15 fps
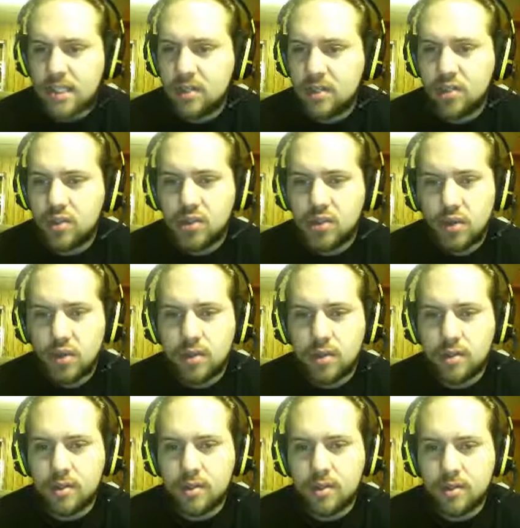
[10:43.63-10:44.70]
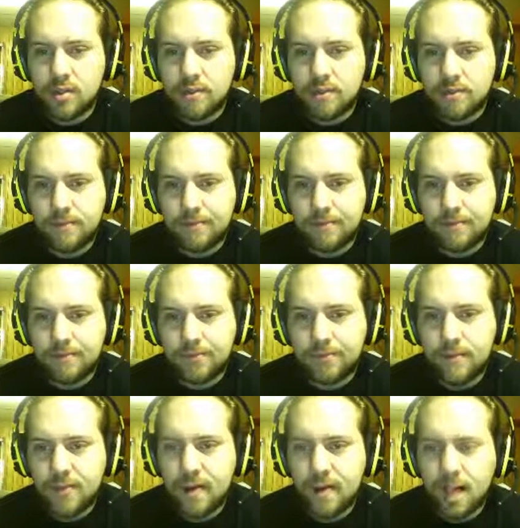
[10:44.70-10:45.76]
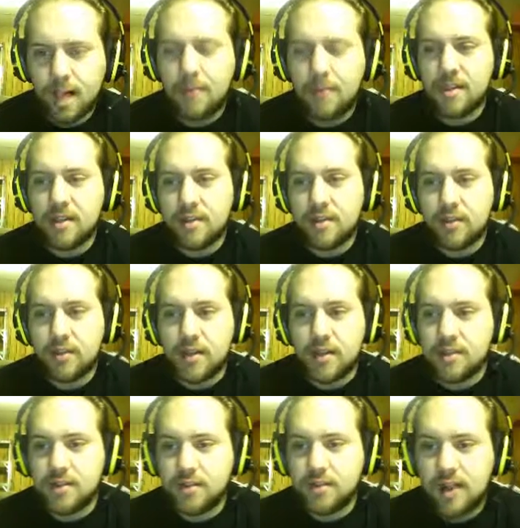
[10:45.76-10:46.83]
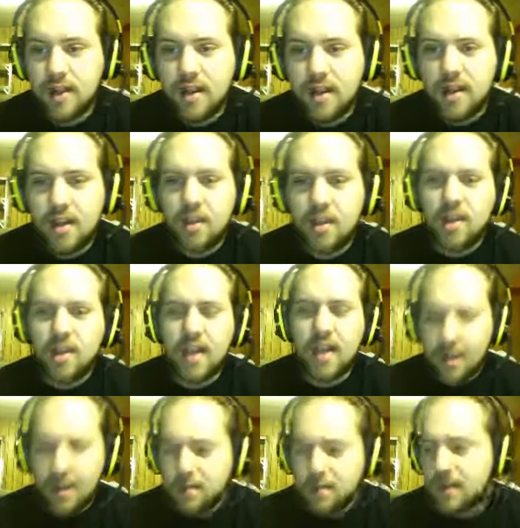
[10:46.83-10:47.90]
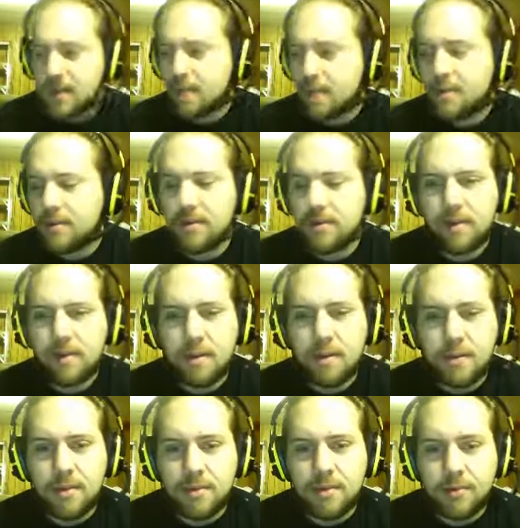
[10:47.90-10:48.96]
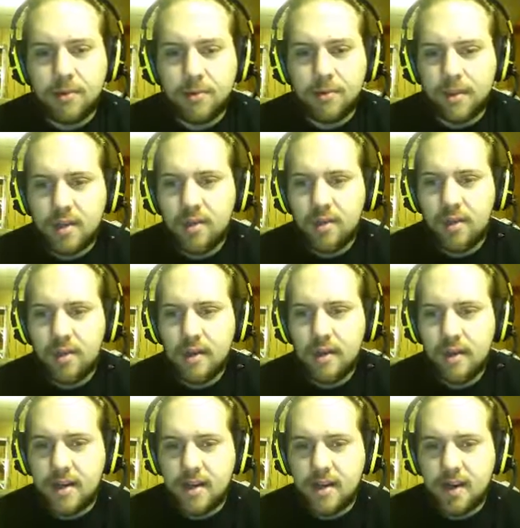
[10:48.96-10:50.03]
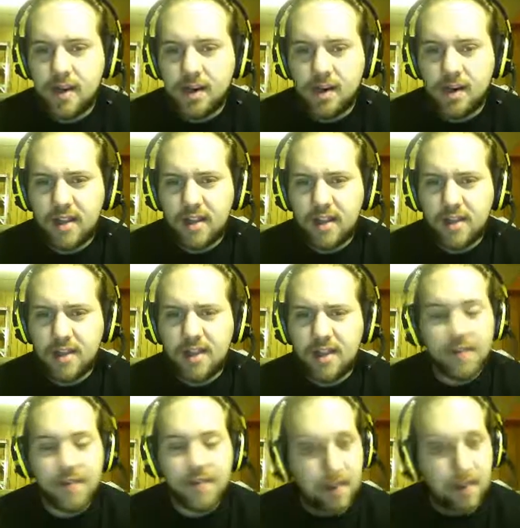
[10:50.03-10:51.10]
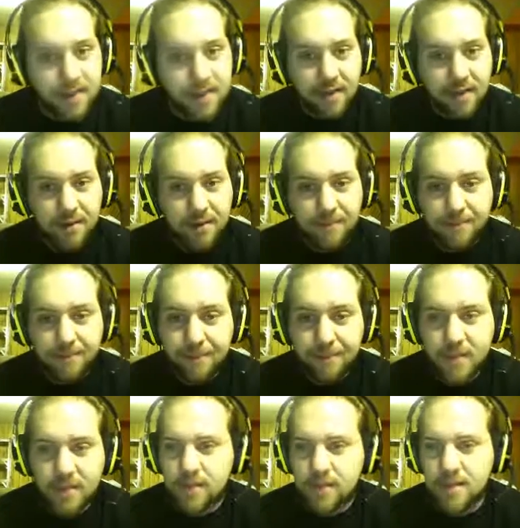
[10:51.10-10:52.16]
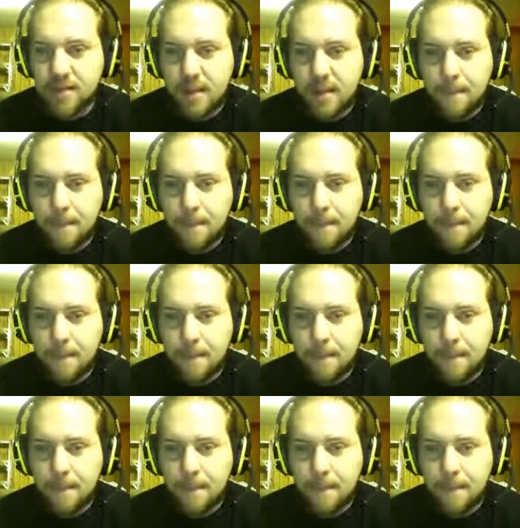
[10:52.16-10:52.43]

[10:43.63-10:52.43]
Source. Comics level 22. Look at everybody coming through. Coming through. Look at everybody, like leveling up together. I should say.